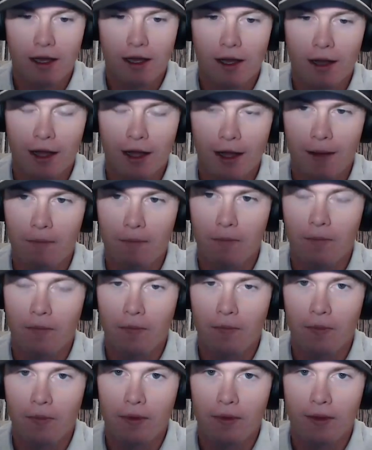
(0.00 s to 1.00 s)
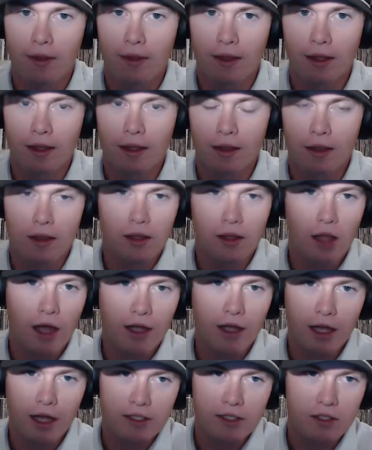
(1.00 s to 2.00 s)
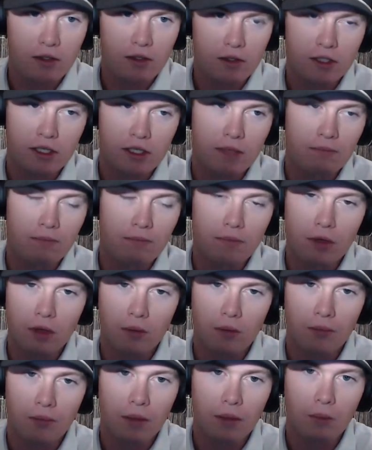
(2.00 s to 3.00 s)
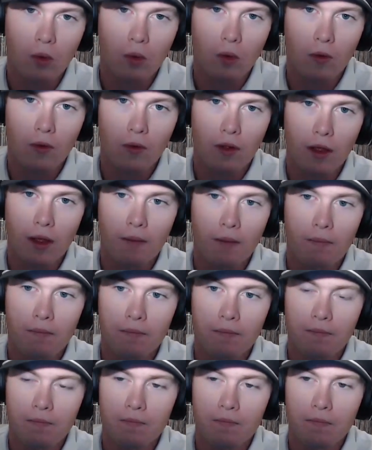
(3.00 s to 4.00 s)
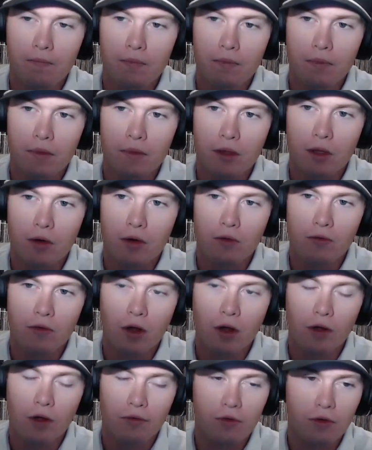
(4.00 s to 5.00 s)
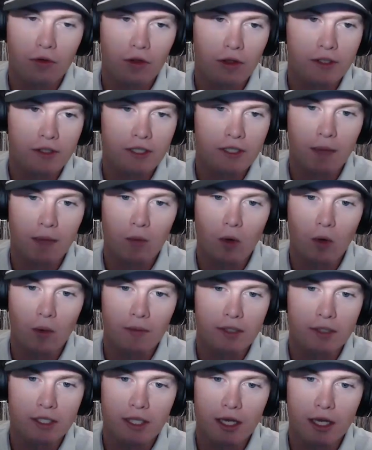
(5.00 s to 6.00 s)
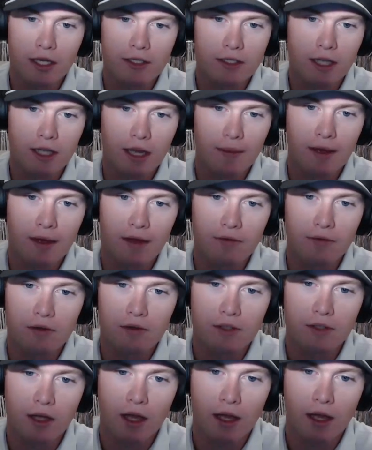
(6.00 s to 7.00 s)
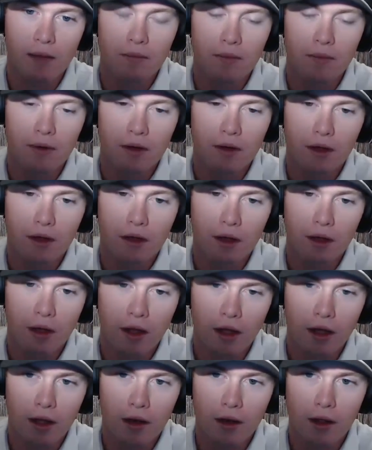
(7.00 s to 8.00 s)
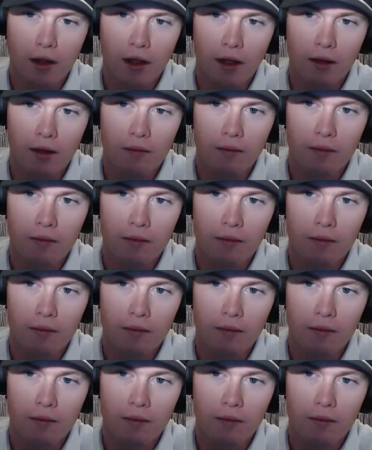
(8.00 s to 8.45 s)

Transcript: I still see people fall for the same old mistakes time after time, and